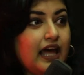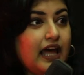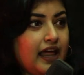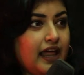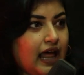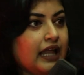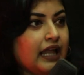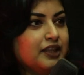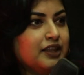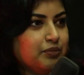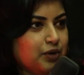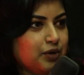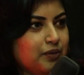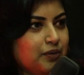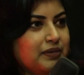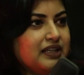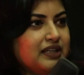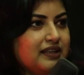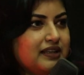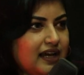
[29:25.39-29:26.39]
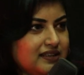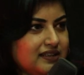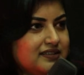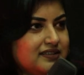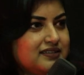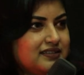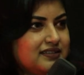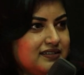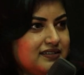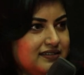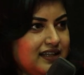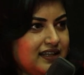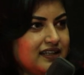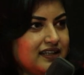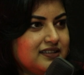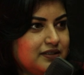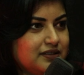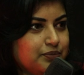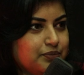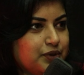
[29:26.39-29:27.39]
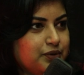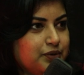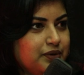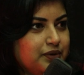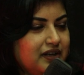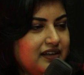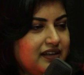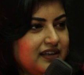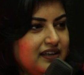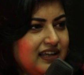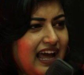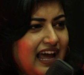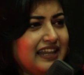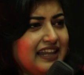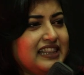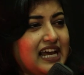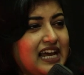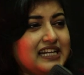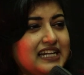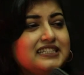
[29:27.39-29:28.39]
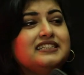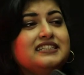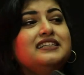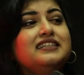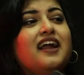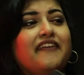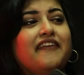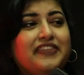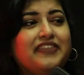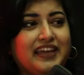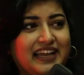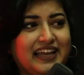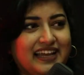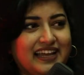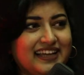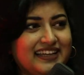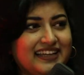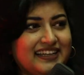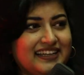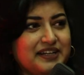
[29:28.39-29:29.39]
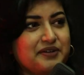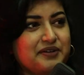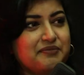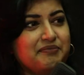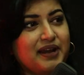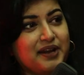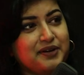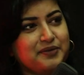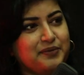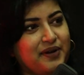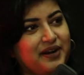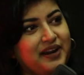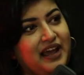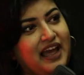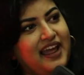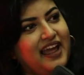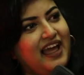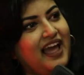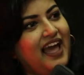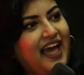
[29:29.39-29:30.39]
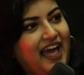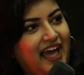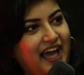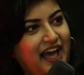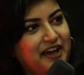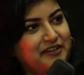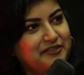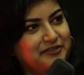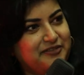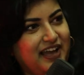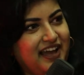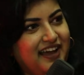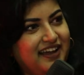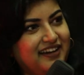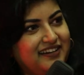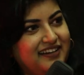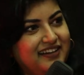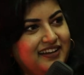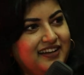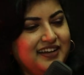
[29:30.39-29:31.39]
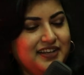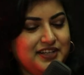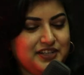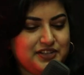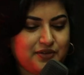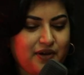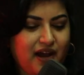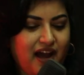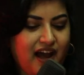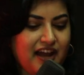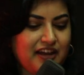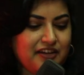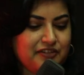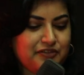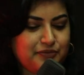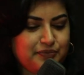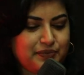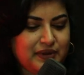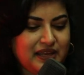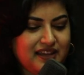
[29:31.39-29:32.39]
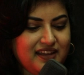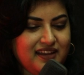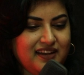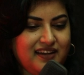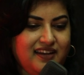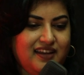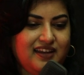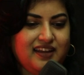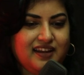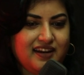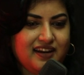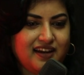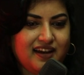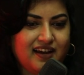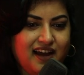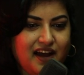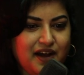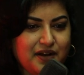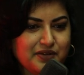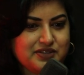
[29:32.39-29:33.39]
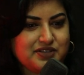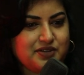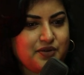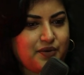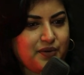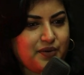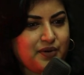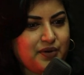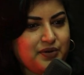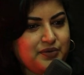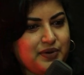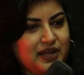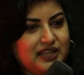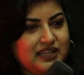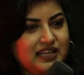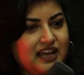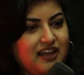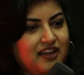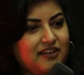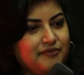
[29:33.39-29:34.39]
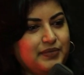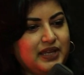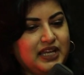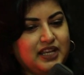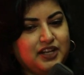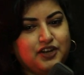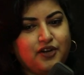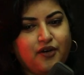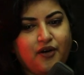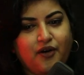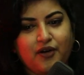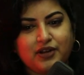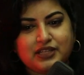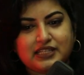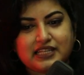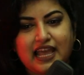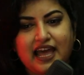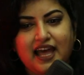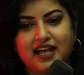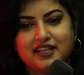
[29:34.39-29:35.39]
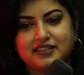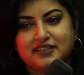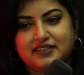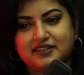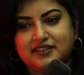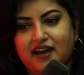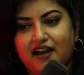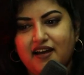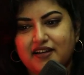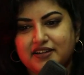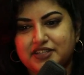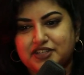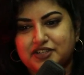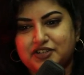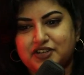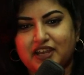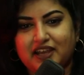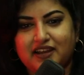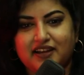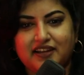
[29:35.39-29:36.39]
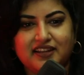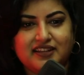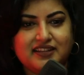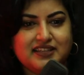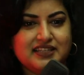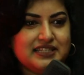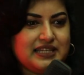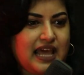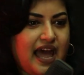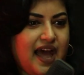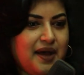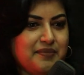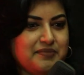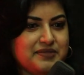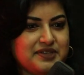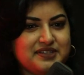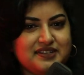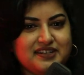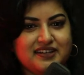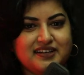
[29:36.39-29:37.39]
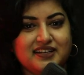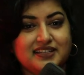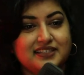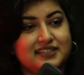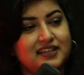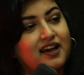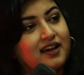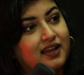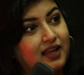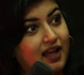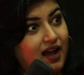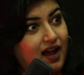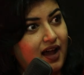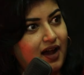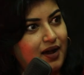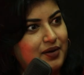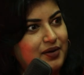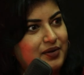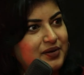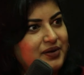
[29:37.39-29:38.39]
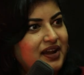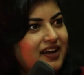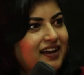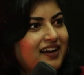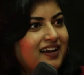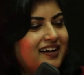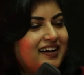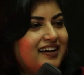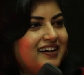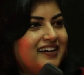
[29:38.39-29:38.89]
at the moment, that's that's the brood, and that is nothing compared to what I have had. So I've been in a household where there have been dogs, cats, ducks, chickens, hamsters, a cow. They all get uh,